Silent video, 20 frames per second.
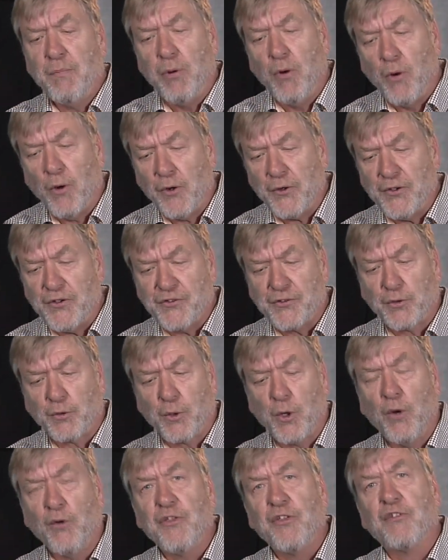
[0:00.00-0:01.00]
porous
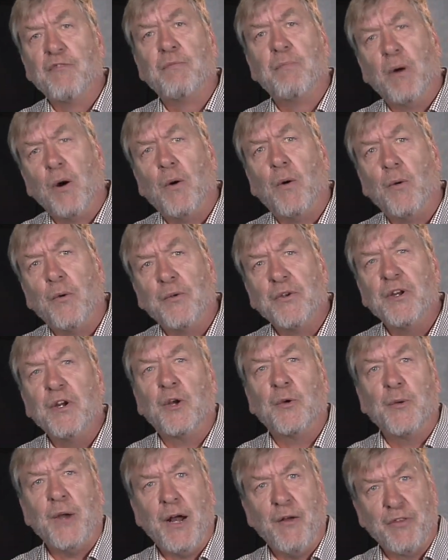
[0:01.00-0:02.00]
growth of bone
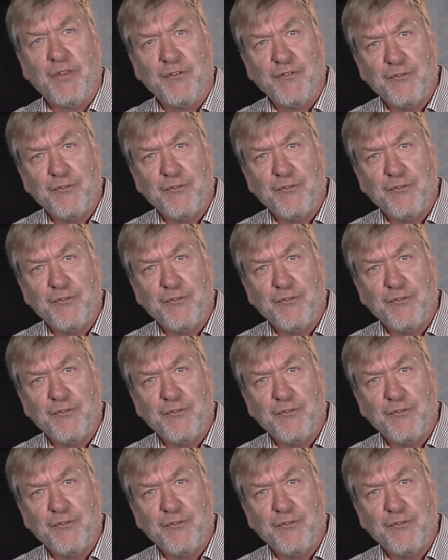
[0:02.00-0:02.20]
around the